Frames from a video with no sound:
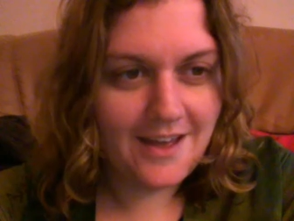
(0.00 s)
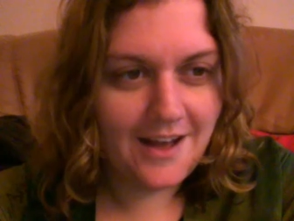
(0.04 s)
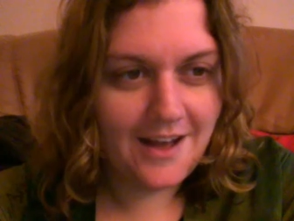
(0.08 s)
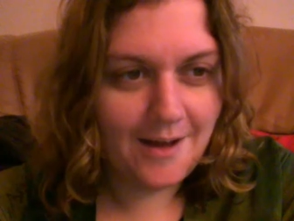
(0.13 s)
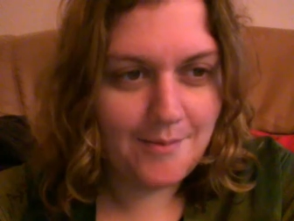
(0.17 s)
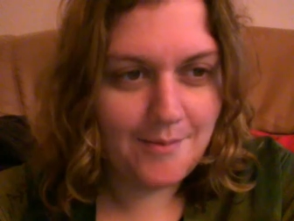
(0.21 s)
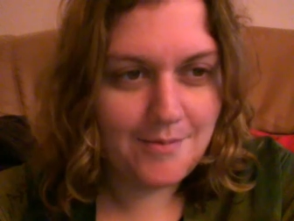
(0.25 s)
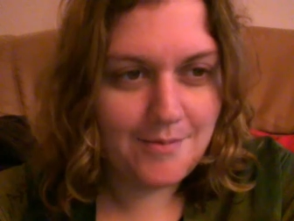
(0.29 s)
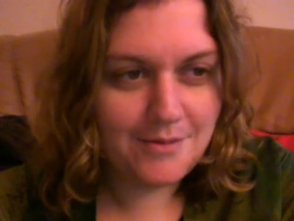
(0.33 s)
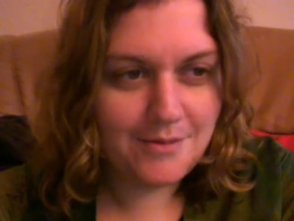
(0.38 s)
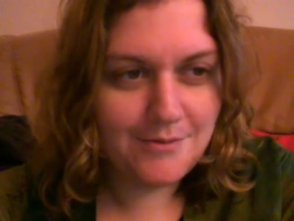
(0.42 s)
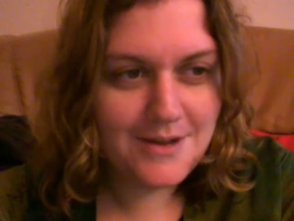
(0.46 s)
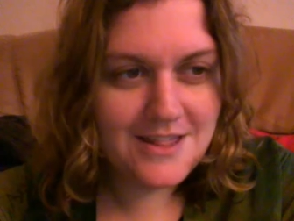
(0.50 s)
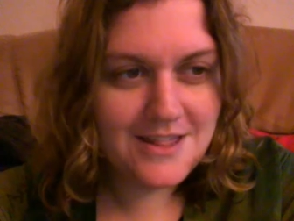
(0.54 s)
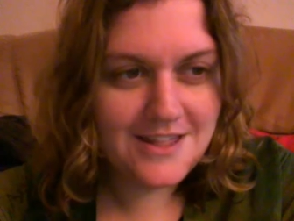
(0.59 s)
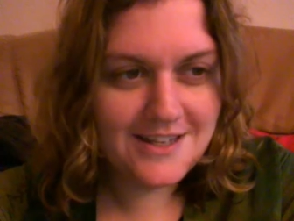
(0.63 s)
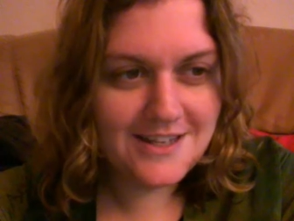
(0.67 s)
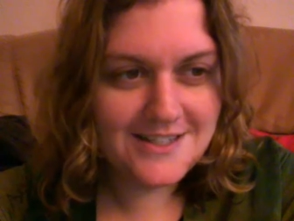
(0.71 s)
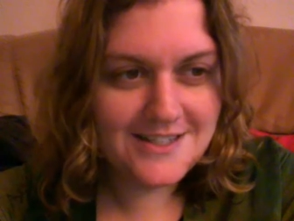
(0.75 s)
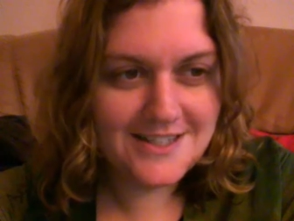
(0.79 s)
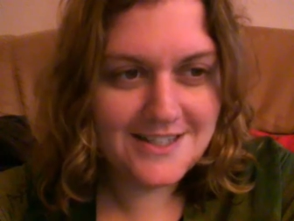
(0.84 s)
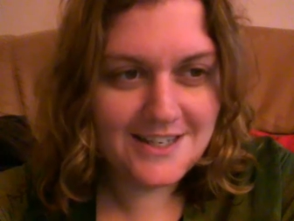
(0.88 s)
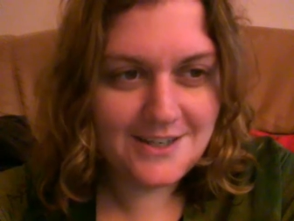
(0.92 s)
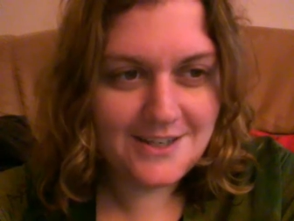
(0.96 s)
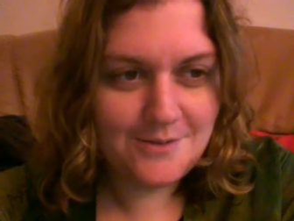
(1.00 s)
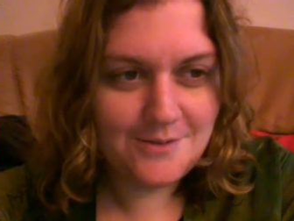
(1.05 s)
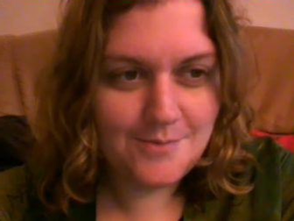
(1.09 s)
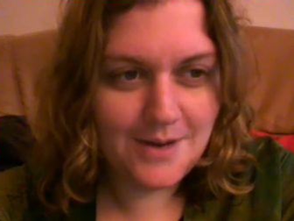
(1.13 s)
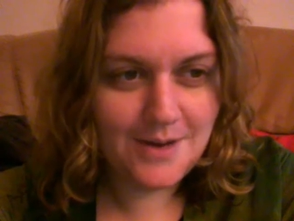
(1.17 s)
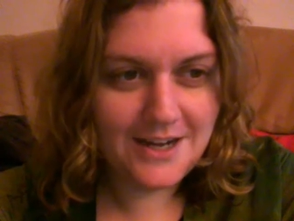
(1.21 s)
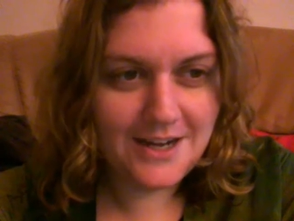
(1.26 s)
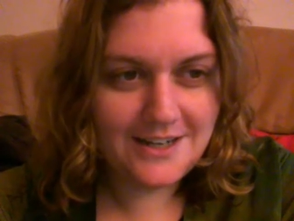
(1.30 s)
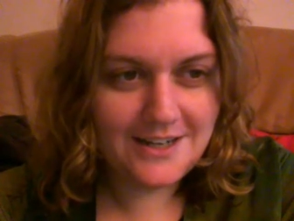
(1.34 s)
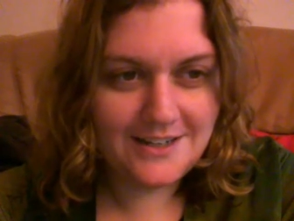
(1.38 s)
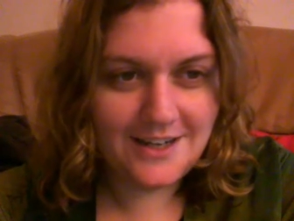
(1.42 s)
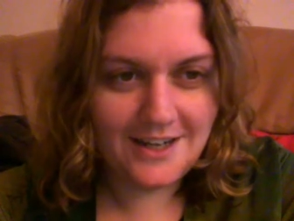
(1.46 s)
Um, three things that you
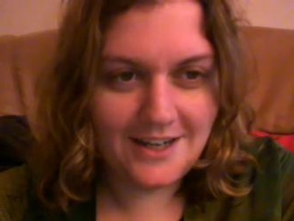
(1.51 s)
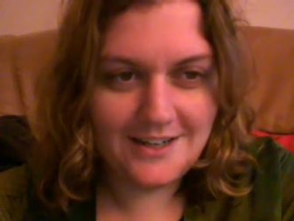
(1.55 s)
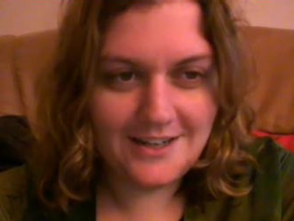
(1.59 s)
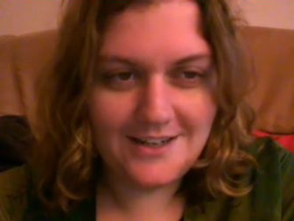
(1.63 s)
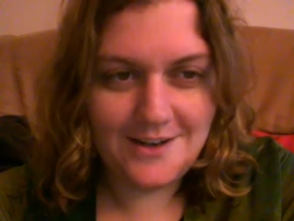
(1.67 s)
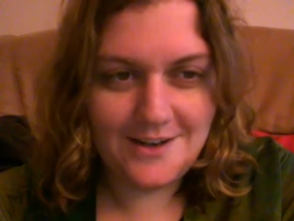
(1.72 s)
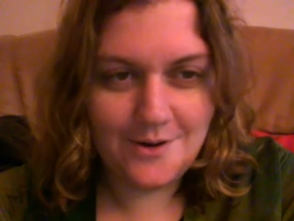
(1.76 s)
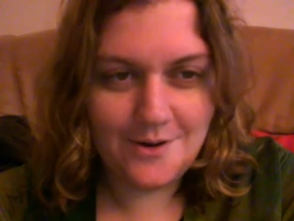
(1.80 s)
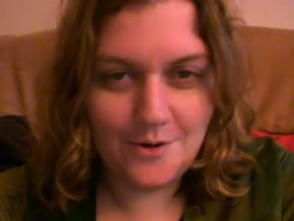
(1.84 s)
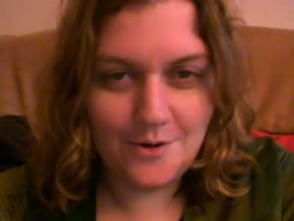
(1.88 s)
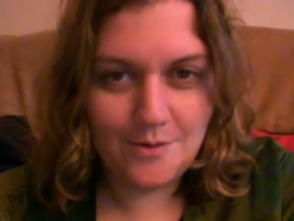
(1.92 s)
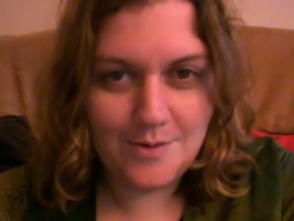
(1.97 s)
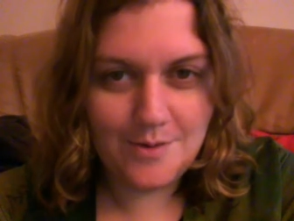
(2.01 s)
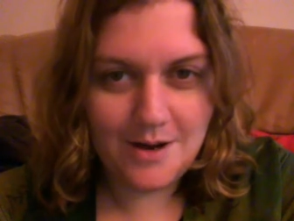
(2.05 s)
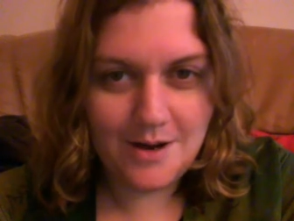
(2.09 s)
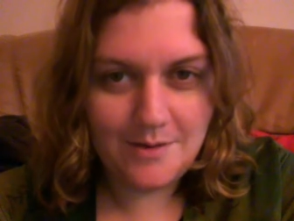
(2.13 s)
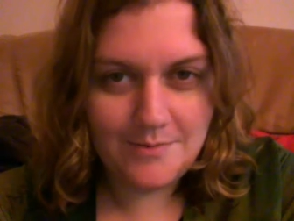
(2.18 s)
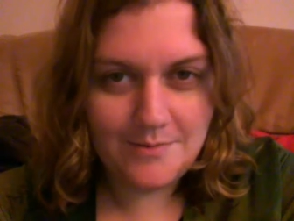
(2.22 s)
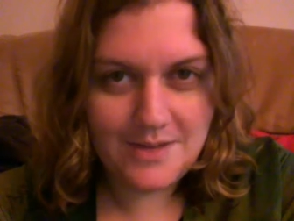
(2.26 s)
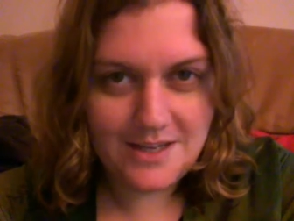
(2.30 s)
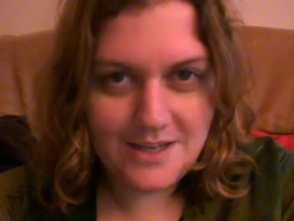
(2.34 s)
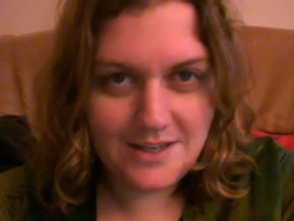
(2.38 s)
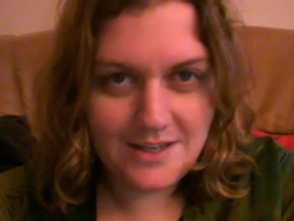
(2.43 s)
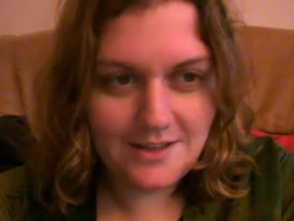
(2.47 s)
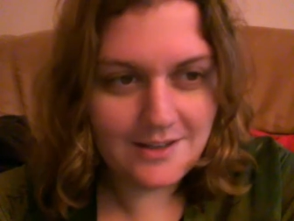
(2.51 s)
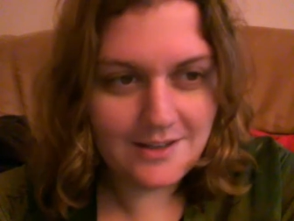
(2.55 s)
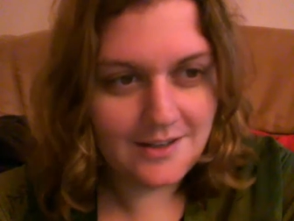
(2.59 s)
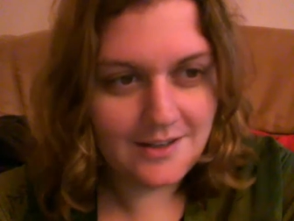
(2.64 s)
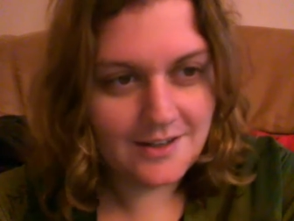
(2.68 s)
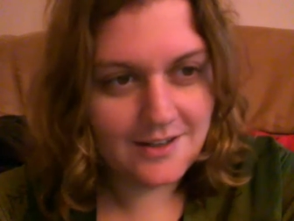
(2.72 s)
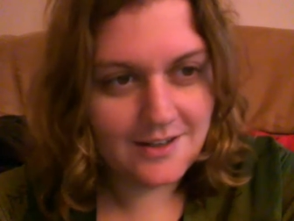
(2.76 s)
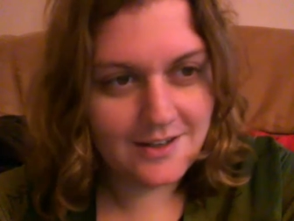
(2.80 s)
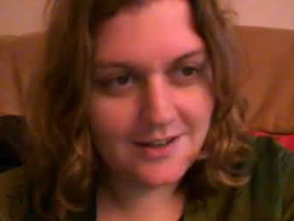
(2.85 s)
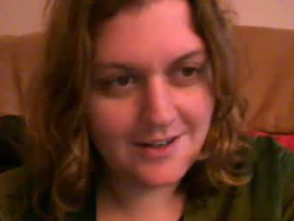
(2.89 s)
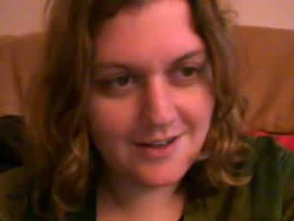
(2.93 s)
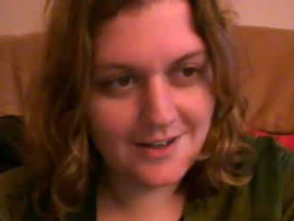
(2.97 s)
might not know about me,
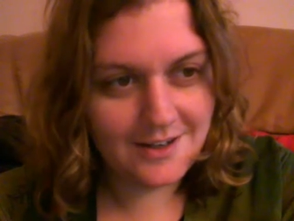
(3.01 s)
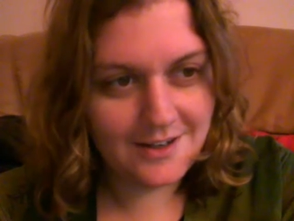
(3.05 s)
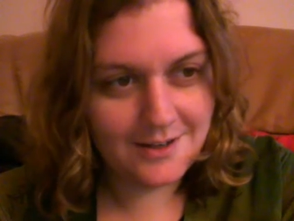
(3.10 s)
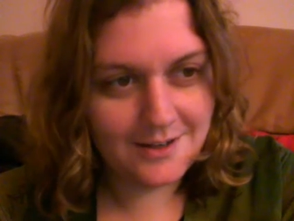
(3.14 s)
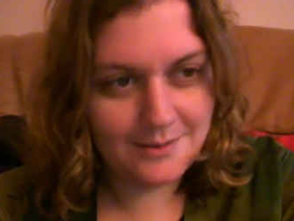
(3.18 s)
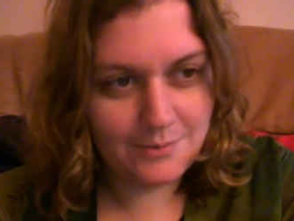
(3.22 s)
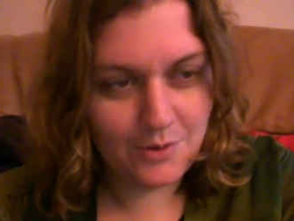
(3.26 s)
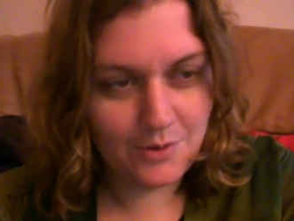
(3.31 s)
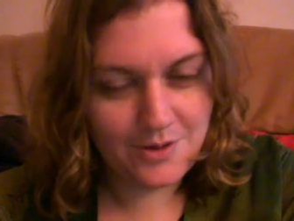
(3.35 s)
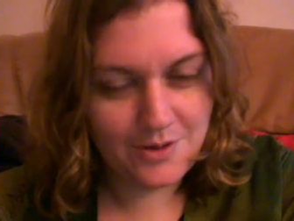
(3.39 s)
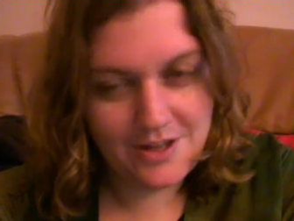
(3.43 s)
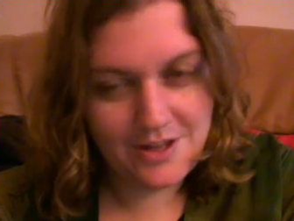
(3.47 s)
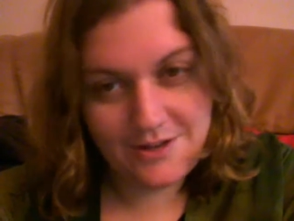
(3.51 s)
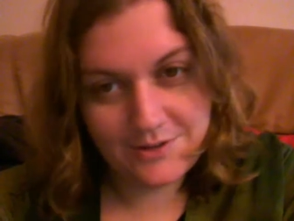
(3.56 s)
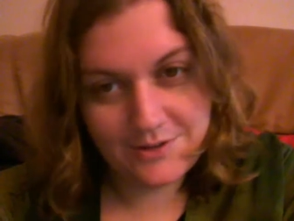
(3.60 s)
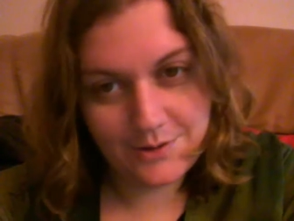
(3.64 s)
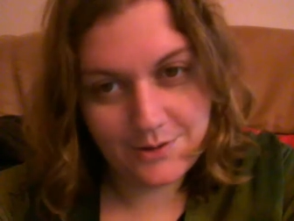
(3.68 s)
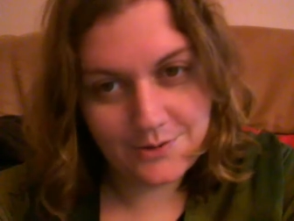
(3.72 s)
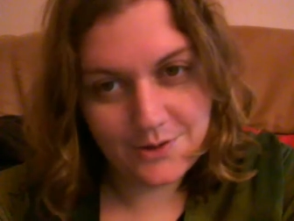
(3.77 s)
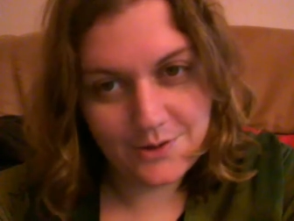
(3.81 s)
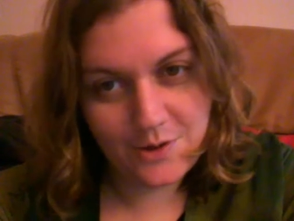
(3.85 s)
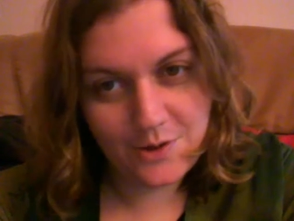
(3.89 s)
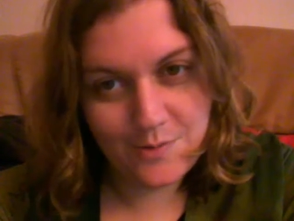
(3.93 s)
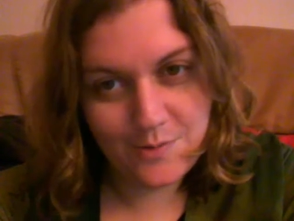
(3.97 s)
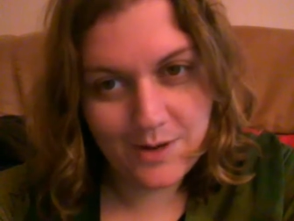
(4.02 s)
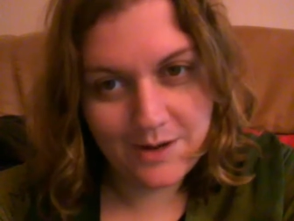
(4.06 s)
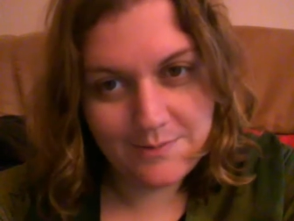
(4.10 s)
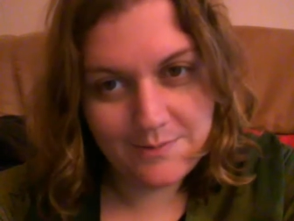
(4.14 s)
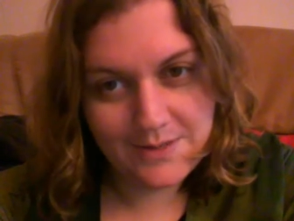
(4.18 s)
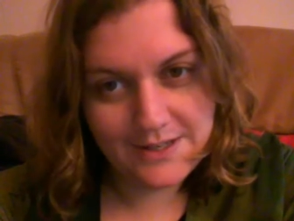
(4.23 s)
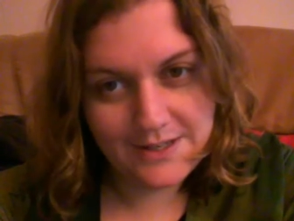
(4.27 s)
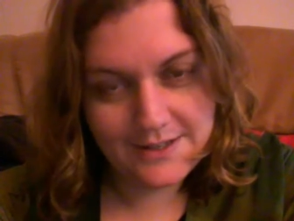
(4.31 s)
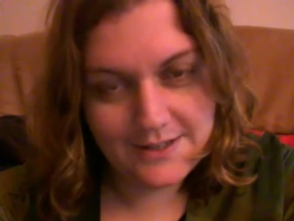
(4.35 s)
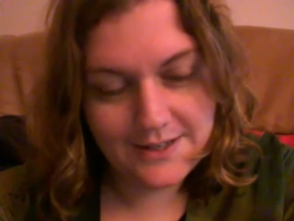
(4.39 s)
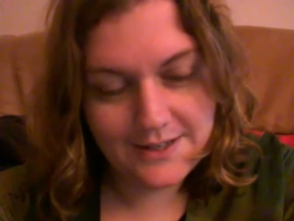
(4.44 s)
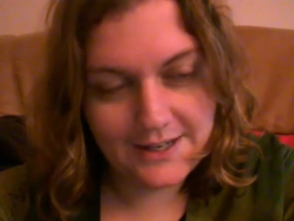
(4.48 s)
um, or that you don't know
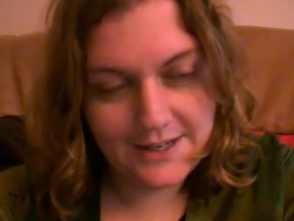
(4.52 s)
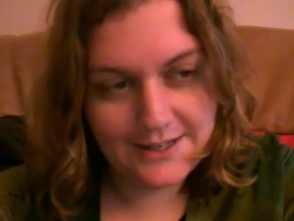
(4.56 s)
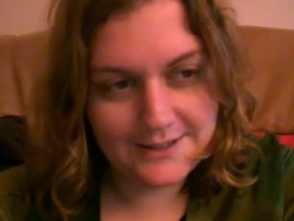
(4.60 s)
about me.